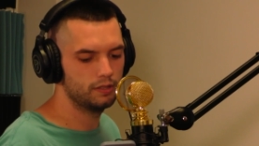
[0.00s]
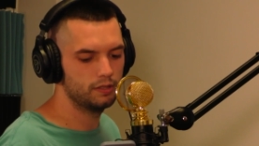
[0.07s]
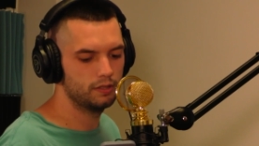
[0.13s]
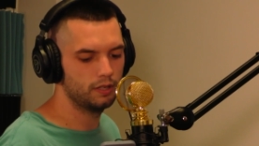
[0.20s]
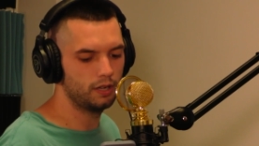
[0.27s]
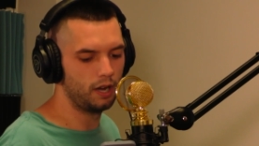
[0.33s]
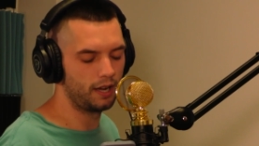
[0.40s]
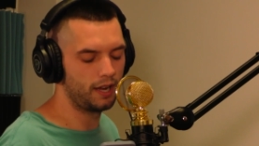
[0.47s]

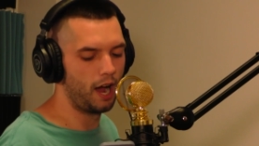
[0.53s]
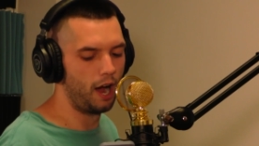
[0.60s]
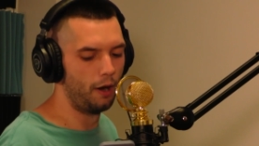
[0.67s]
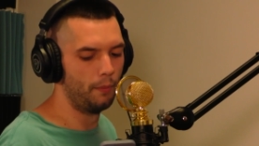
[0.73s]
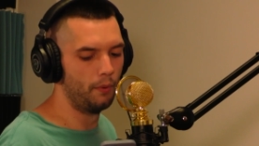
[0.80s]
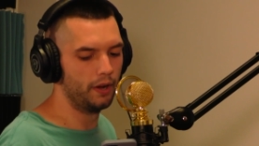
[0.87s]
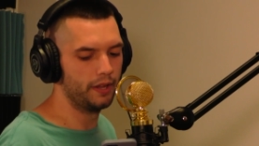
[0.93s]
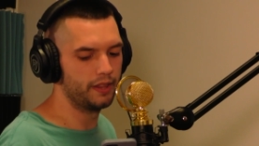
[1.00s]
a
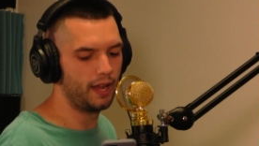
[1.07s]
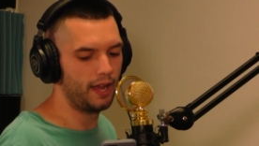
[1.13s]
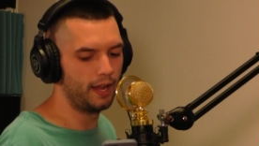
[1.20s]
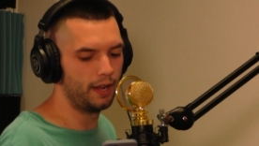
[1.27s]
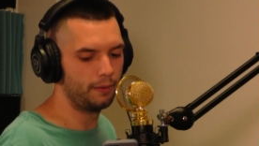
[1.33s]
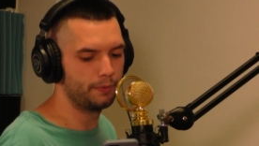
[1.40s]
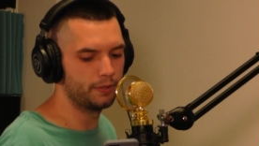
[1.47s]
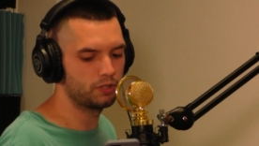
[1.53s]
cowboy that
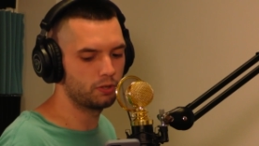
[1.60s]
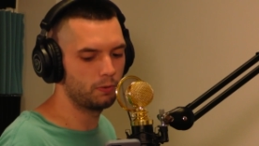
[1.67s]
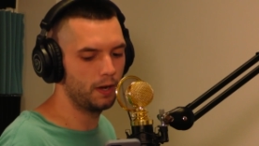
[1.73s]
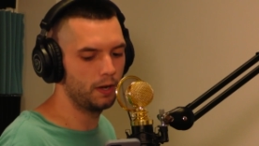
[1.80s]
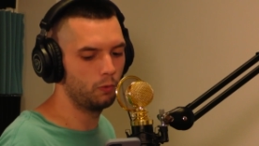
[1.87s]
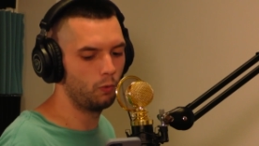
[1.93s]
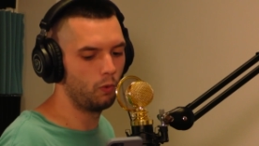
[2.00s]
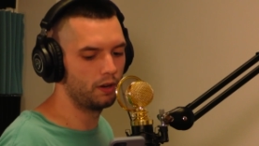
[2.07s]
had
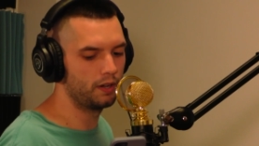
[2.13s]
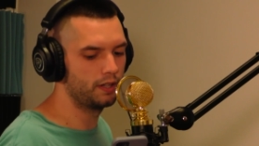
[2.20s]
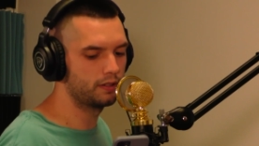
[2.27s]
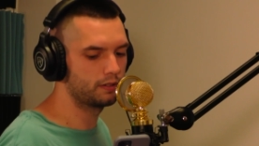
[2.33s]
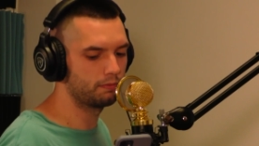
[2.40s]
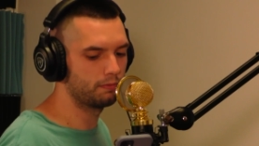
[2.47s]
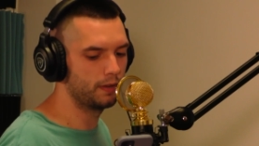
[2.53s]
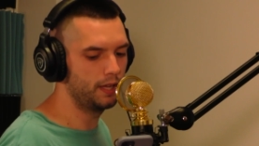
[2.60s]
between one and
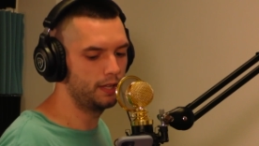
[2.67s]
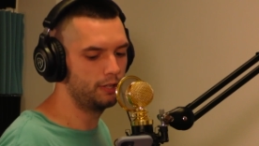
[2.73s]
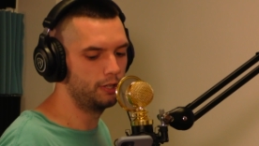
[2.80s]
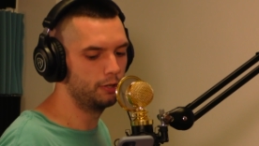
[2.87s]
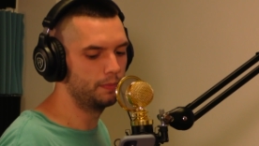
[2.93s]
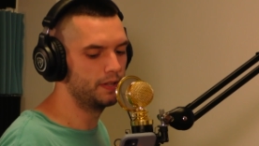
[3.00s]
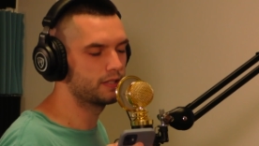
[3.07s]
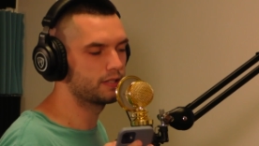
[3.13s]
three
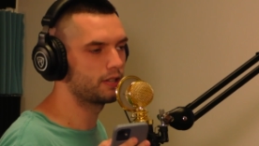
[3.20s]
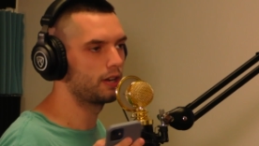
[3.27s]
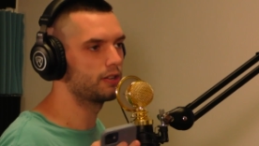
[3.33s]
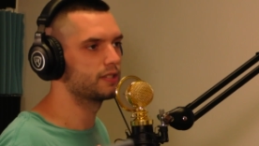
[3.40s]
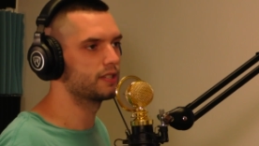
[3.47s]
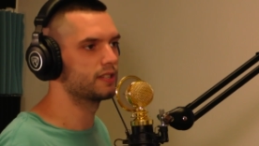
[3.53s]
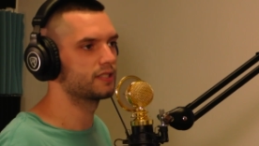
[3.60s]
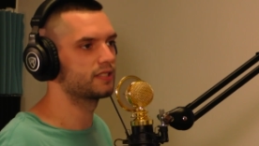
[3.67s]
QB
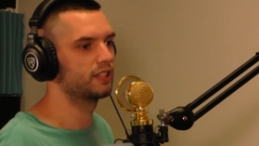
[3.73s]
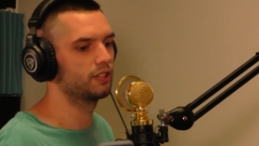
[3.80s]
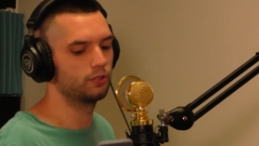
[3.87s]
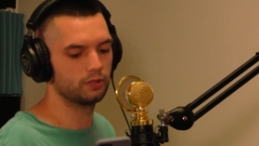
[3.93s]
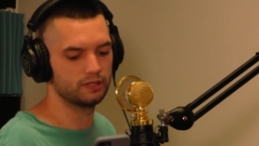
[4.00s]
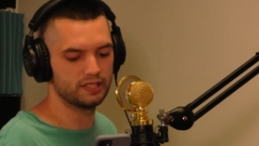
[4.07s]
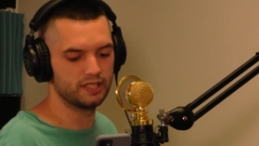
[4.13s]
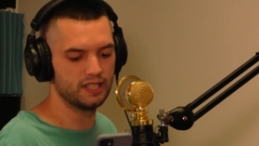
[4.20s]
starts in a
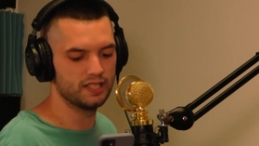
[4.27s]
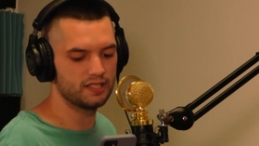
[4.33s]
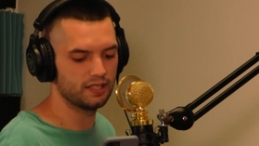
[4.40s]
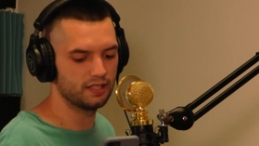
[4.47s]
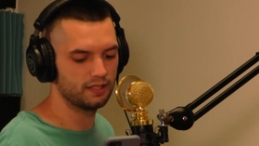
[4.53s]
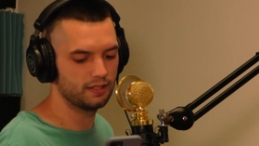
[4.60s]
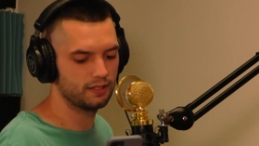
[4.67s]
single season